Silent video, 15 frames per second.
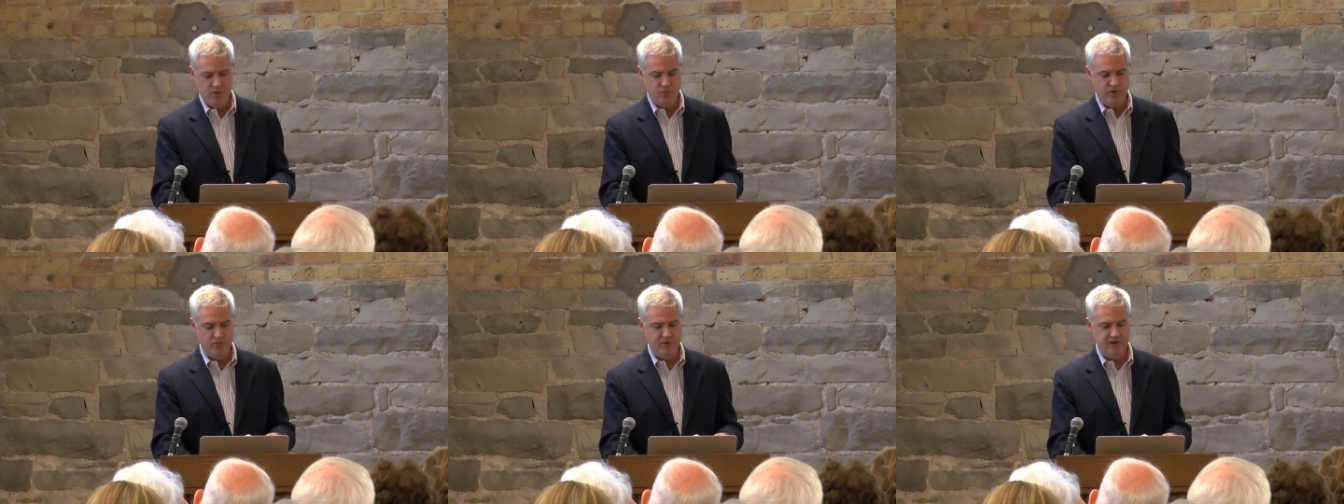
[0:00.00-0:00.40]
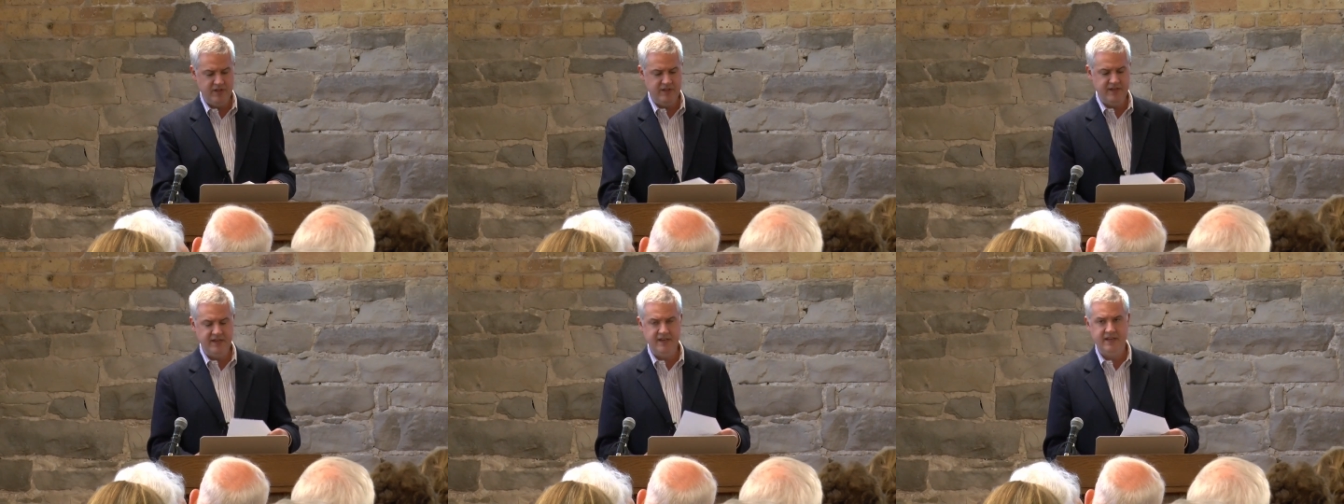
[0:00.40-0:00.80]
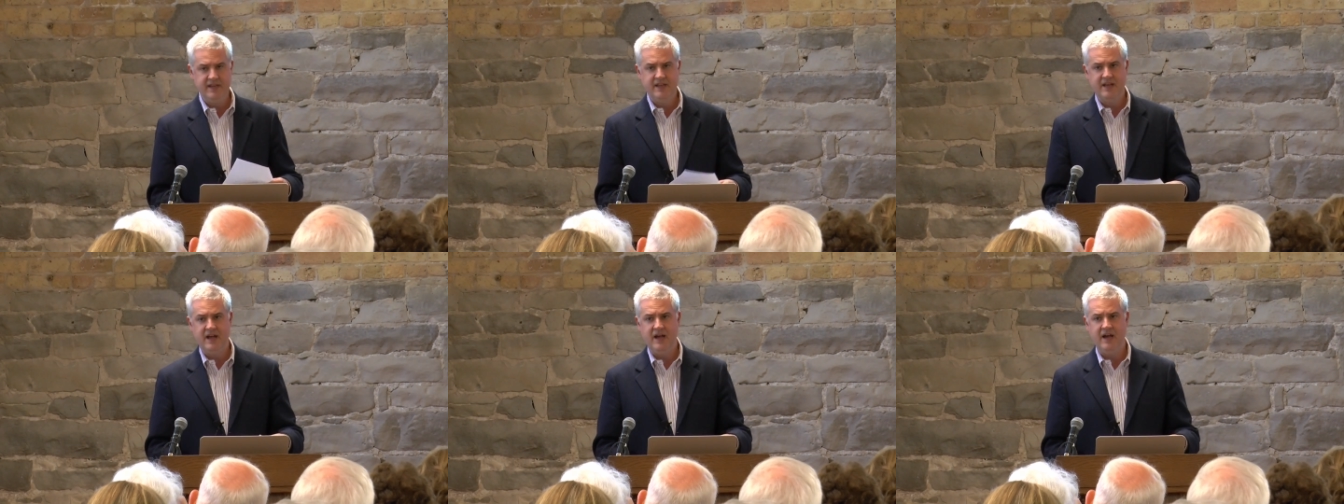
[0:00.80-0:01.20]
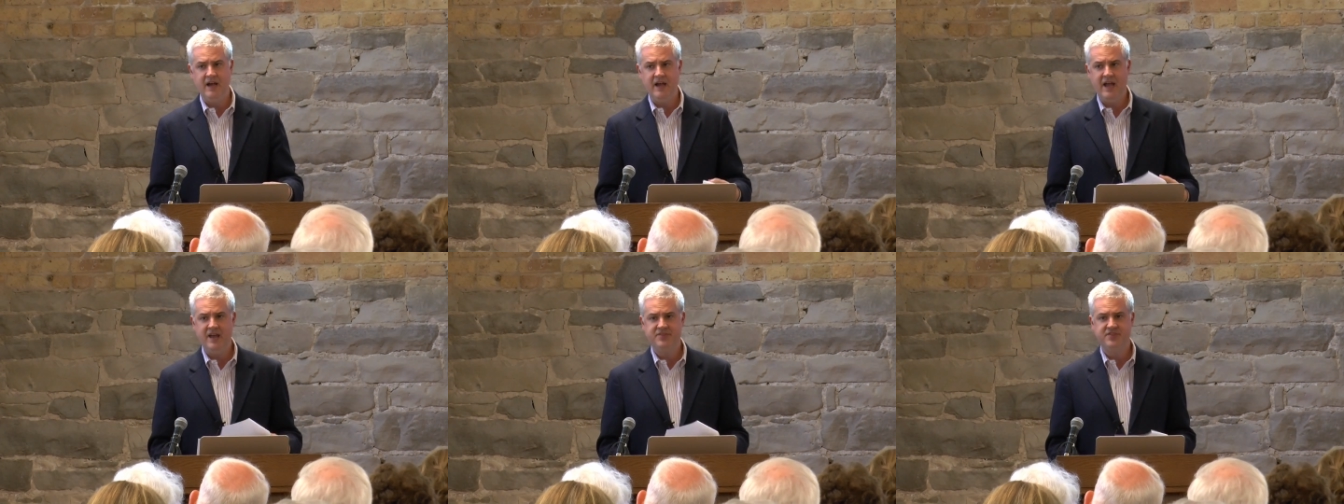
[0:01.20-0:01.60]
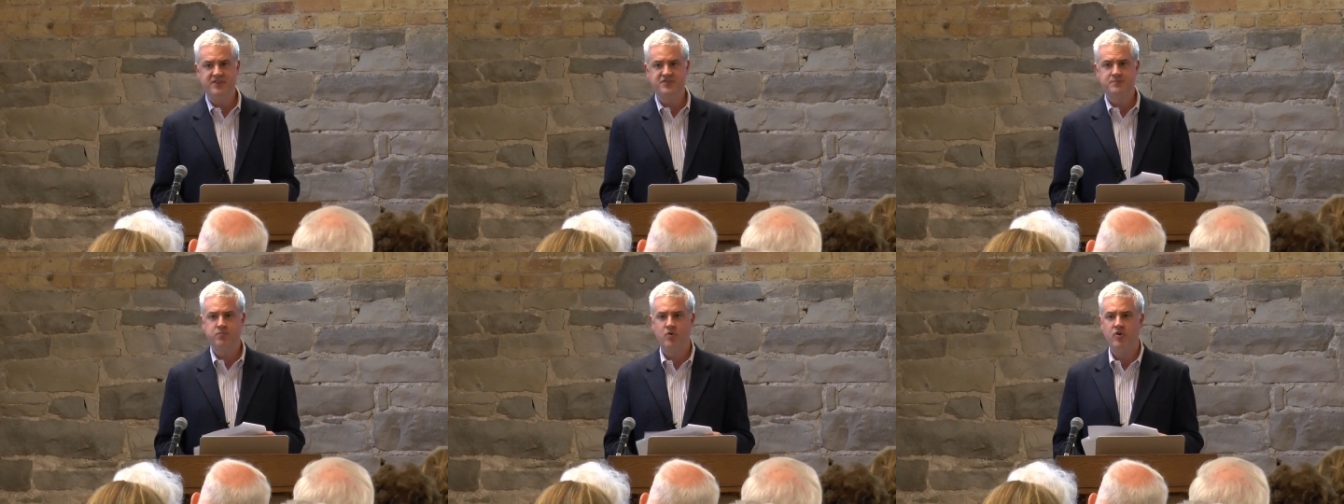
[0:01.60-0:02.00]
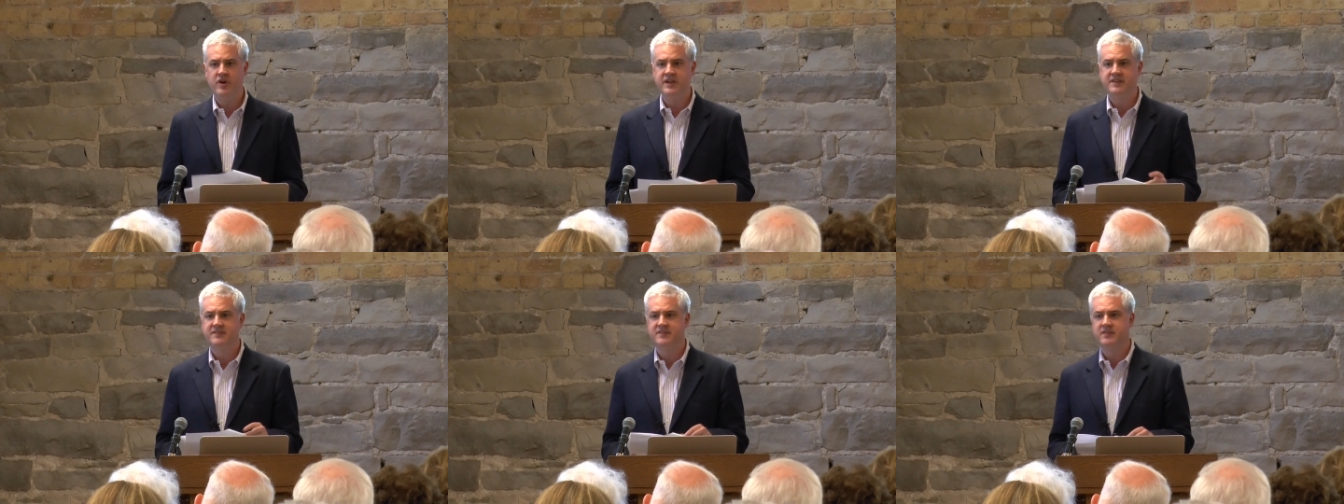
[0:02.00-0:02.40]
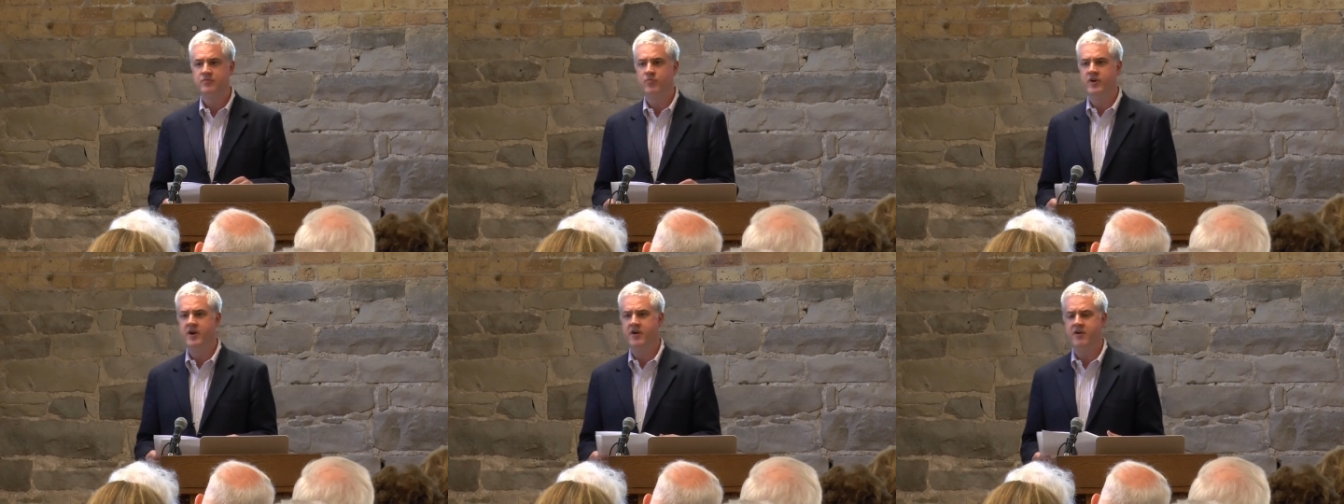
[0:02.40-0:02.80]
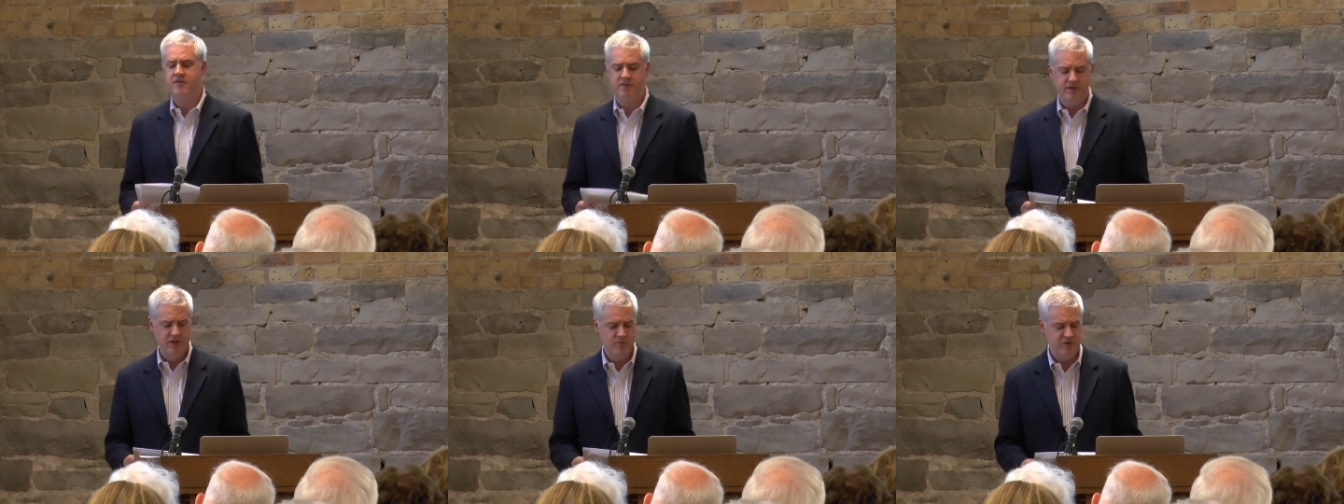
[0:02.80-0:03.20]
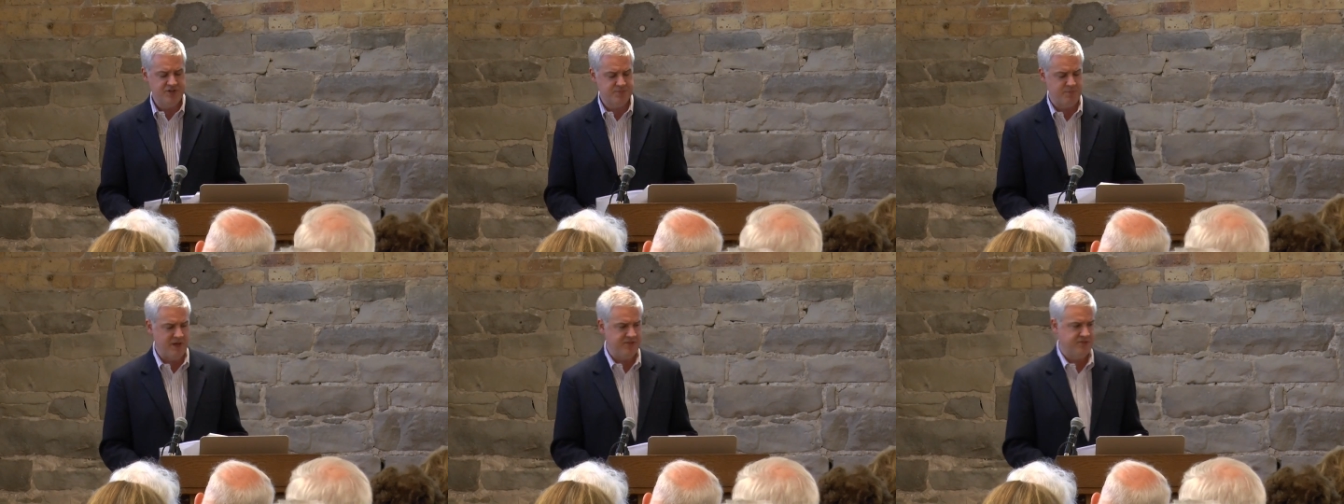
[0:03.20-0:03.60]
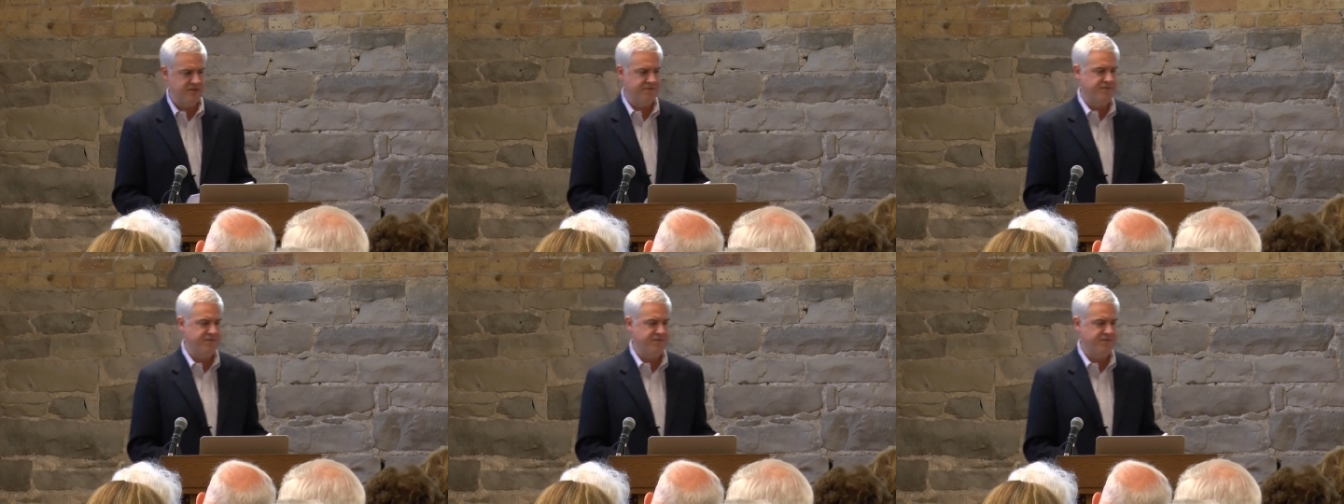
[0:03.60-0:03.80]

we're really uh, at this point where we spent the